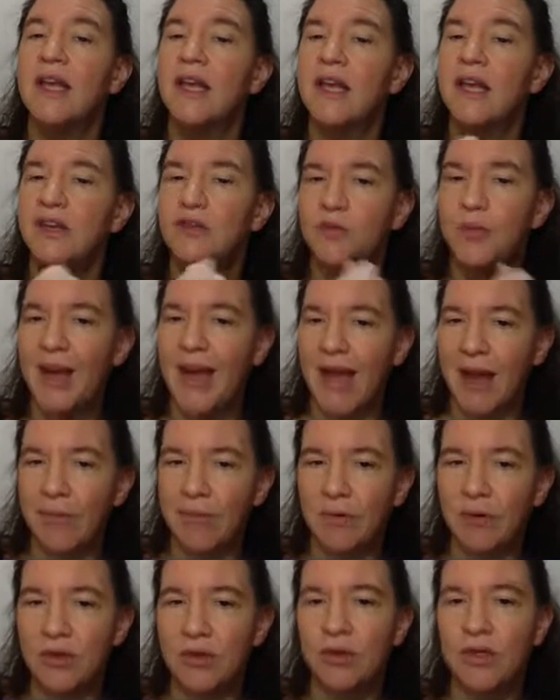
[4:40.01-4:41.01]
and if we
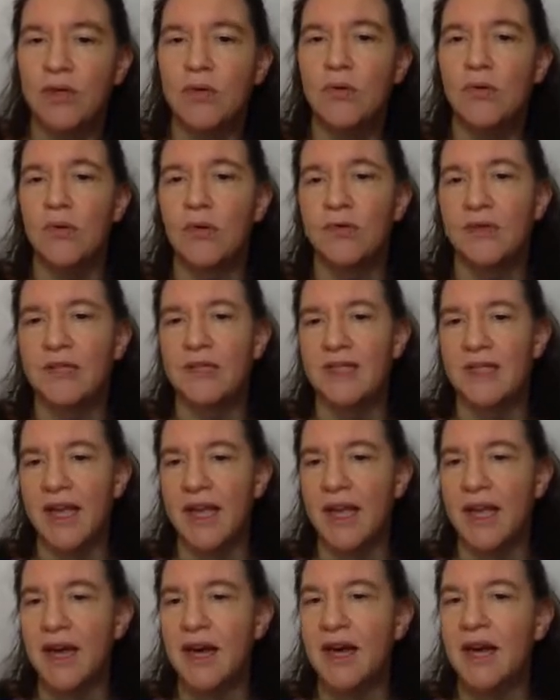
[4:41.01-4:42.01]
happen to know all these
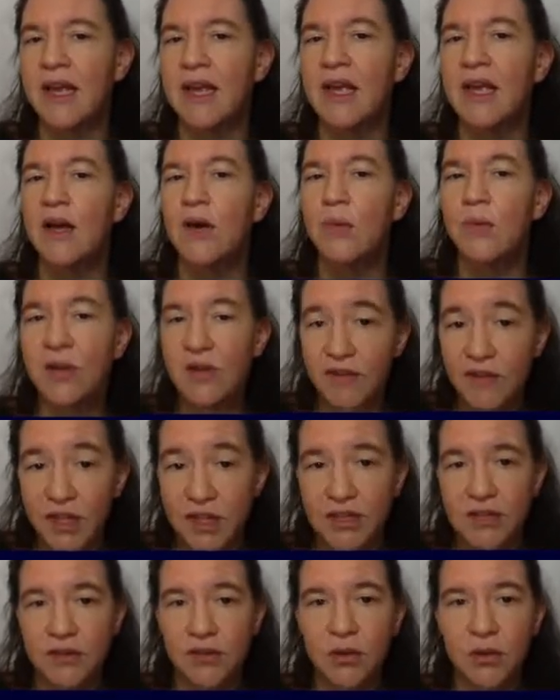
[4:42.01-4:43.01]
ai, we have
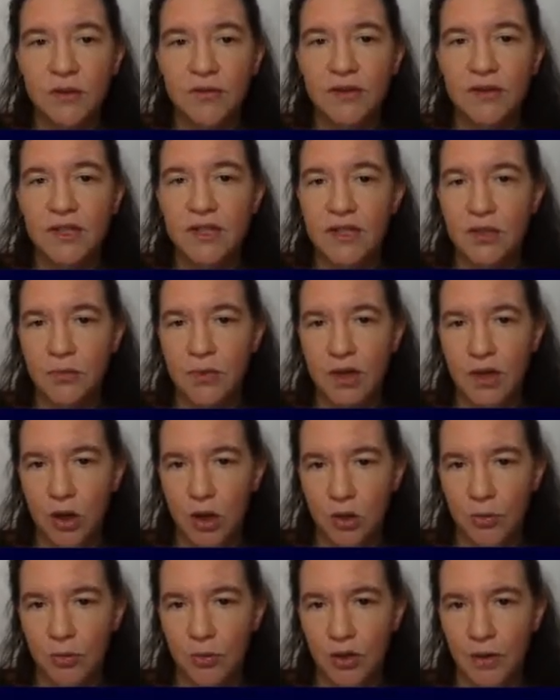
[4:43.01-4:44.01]
just solved the discrete
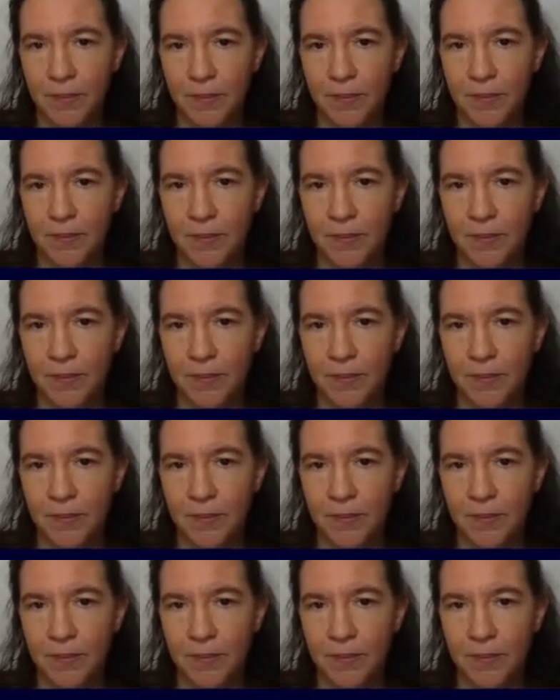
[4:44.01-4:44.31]
log problem.